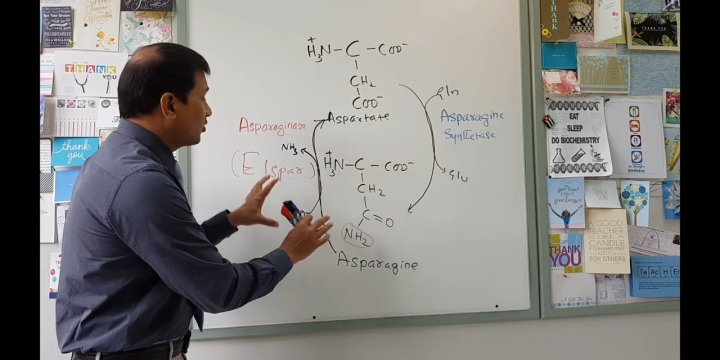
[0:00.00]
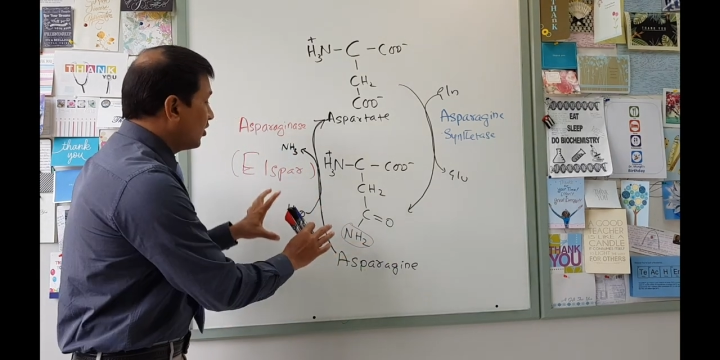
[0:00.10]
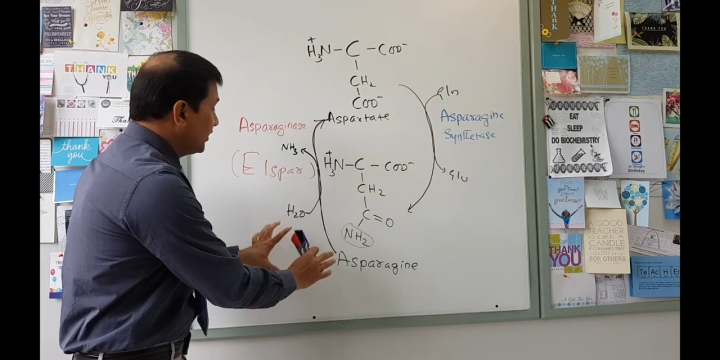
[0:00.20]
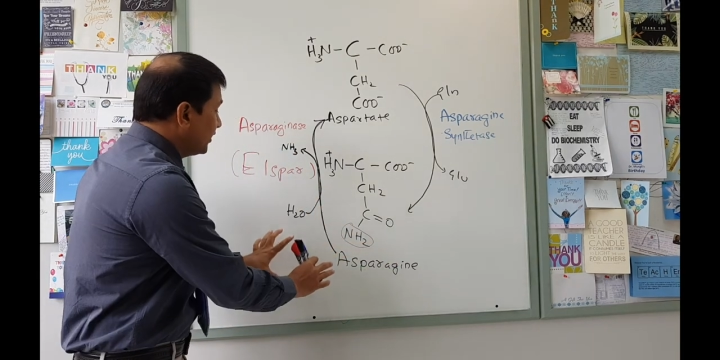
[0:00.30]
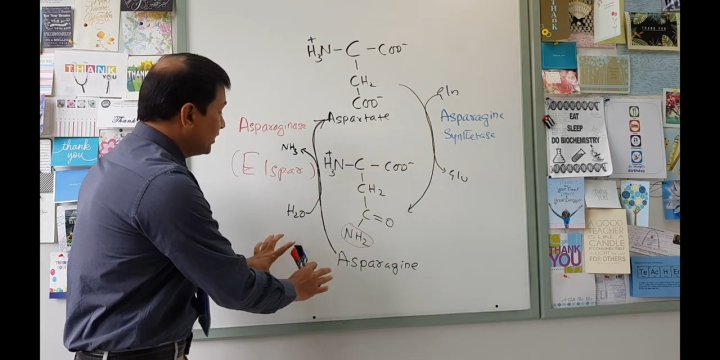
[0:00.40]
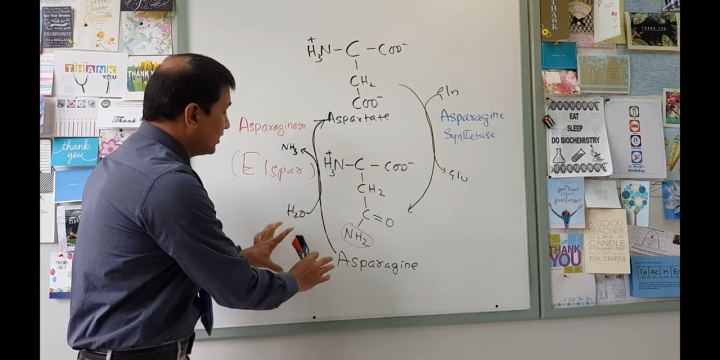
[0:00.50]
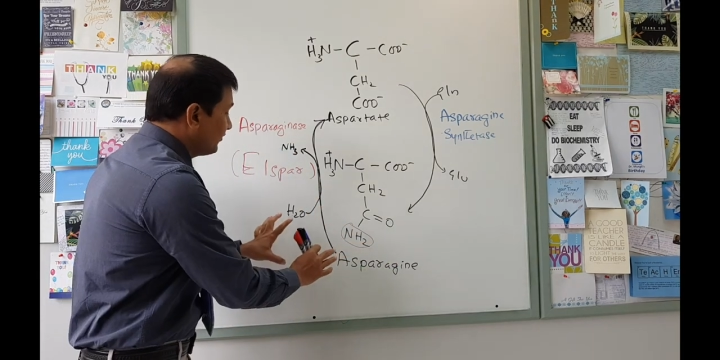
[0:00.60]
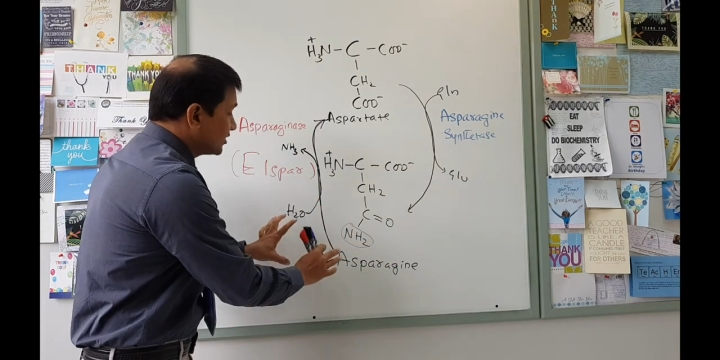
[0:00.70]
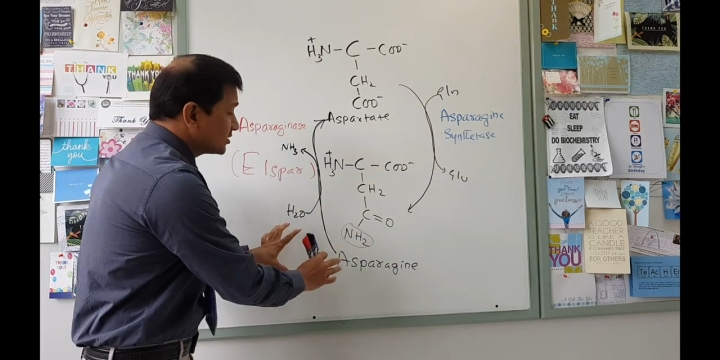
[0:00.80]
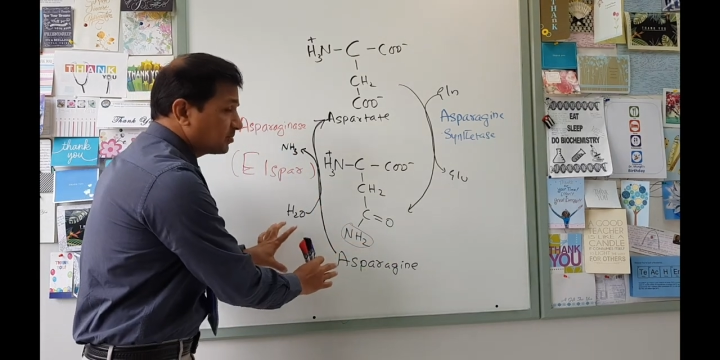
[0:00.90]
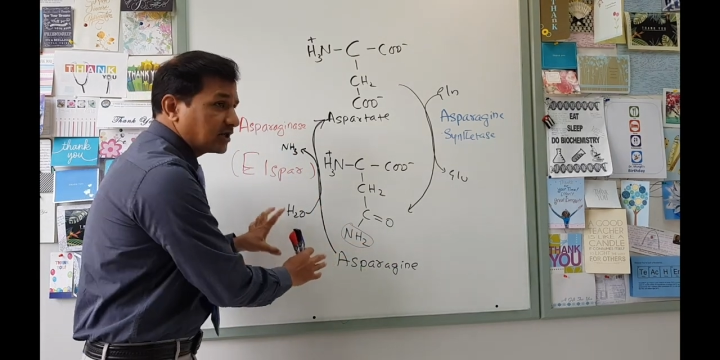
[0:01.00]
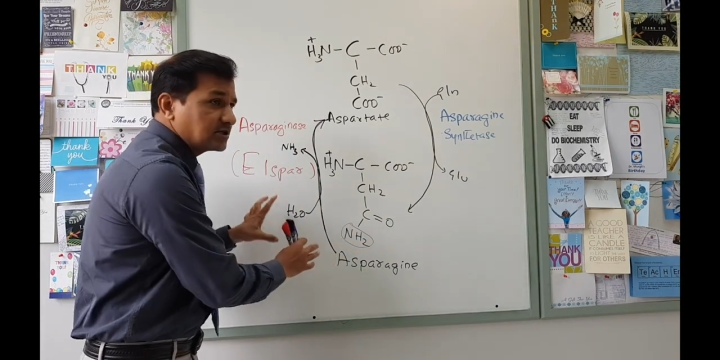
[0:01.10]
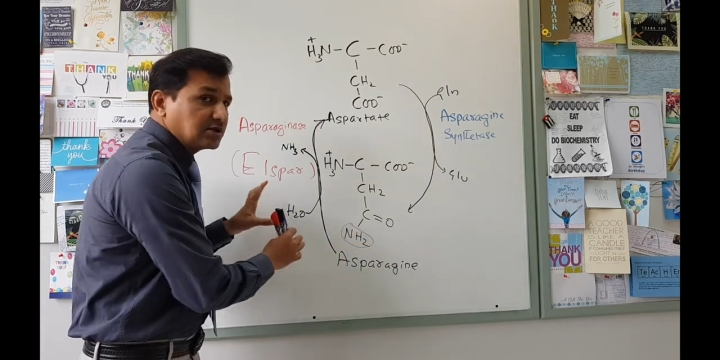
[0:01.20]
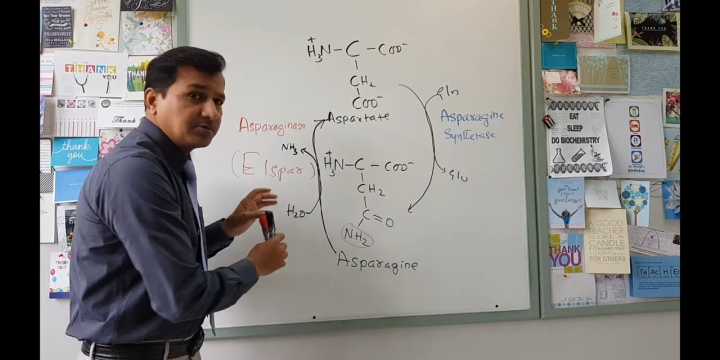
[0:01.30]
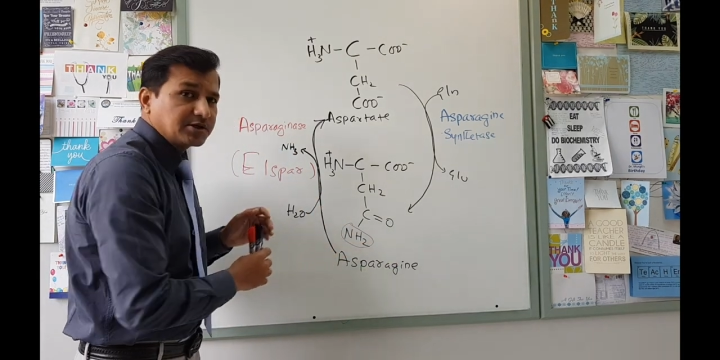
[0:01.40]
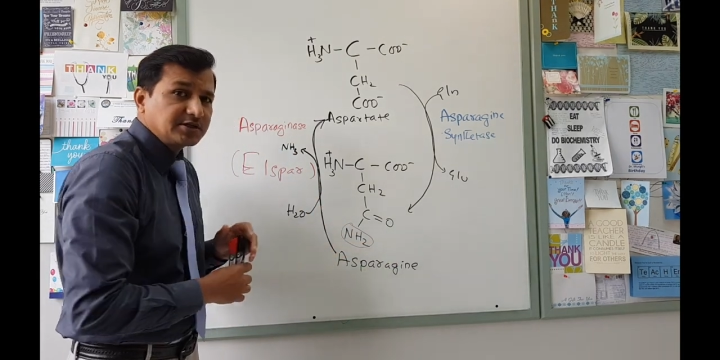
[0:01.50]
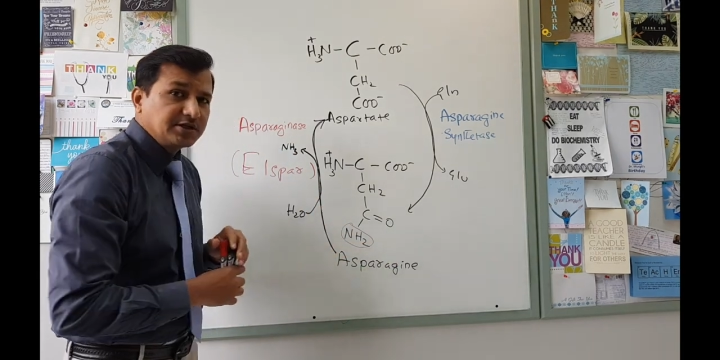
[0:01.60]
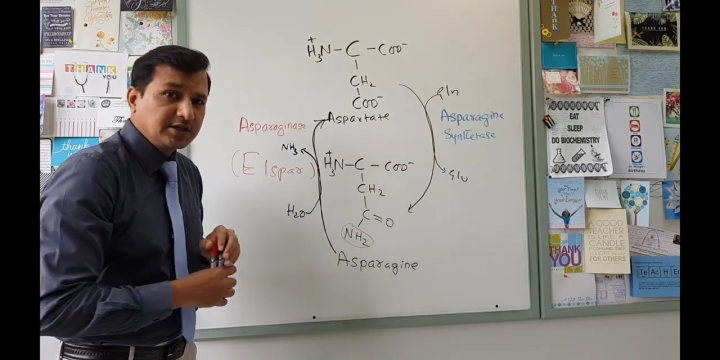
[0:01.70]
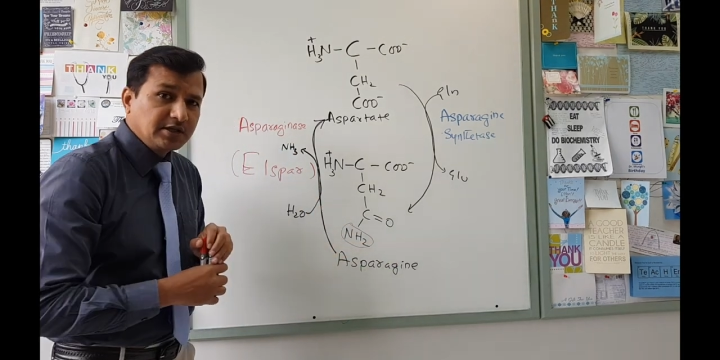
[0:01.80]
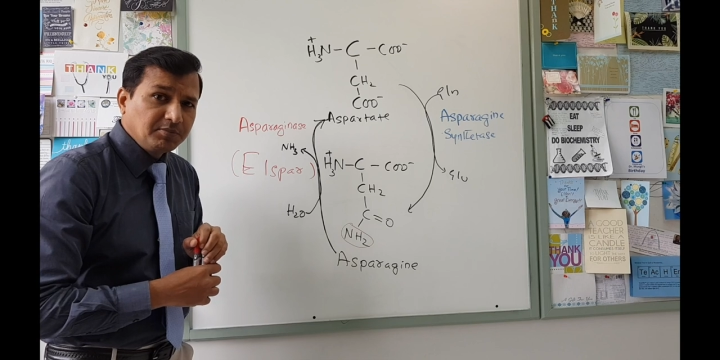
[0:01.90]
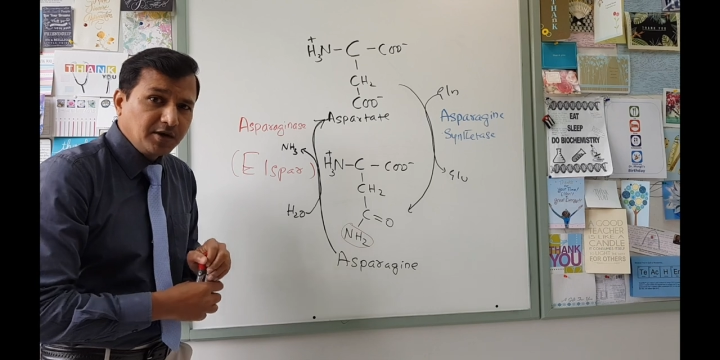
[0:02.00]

quantity of asparagine present in the